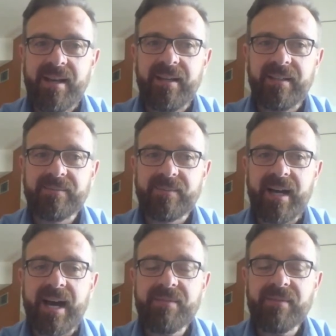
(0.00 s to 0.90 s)

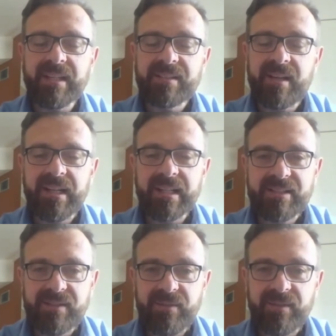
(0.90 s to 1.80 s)
I would like to
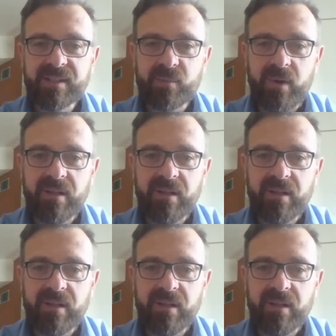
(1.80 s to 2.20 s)
highlight two things.